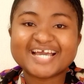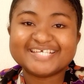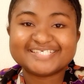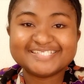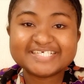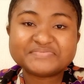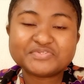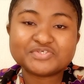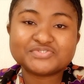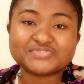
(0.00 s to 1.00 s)
guys, in this
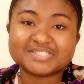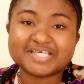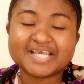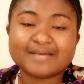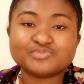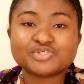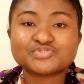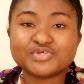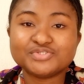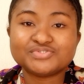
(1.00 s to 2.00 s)
video today, I'm just
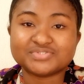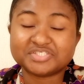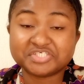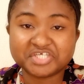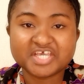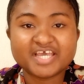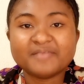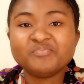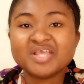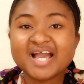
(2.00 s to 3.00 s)
going to
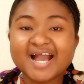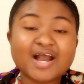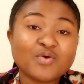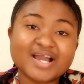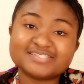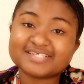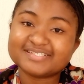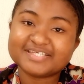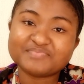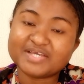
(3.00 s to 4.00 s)
share how I
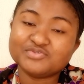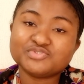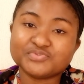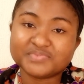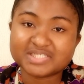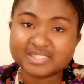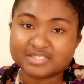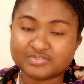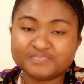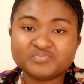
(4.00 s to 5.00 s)
started my YouTube
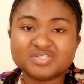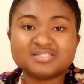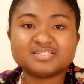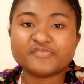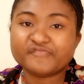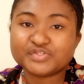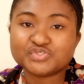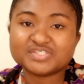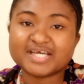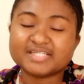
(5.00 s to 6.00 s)
channel. This is a
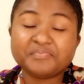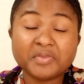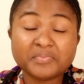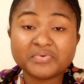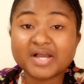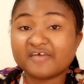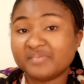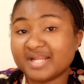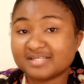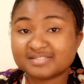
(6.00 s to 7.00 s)
video that people have
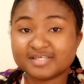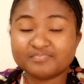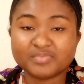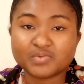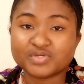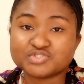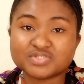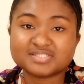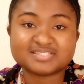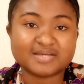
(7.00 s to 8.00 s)
been asking me
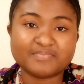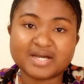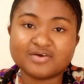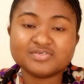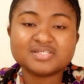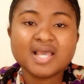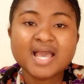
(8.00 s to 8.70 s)
questions about,